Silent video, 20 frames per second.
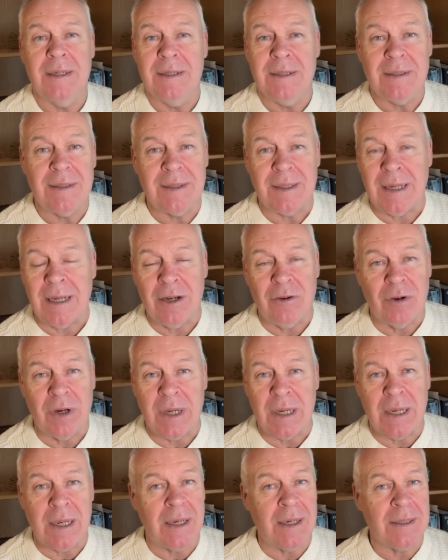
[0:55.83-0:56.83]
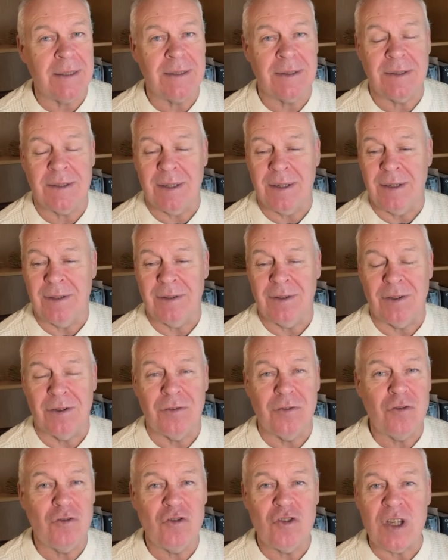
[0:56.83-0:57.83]
theories, their
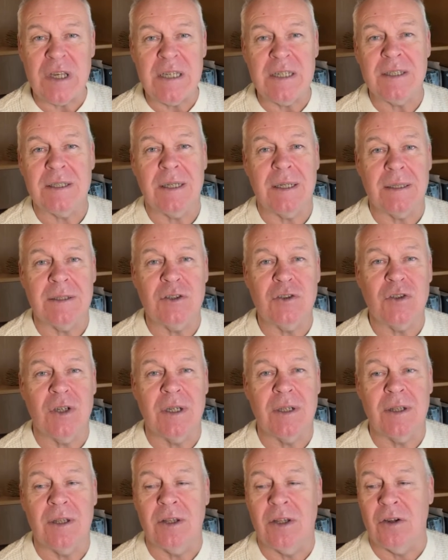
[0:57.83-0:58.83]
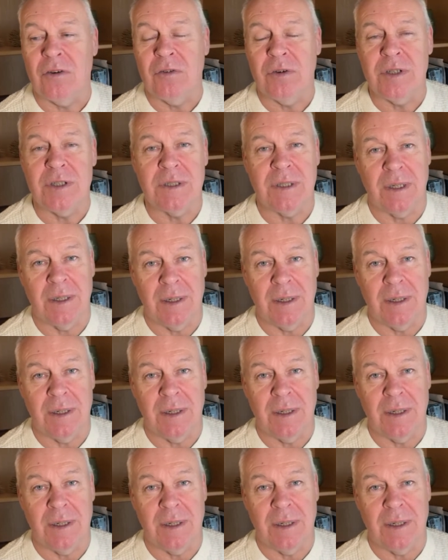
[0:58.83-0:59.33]
thesis, and there is an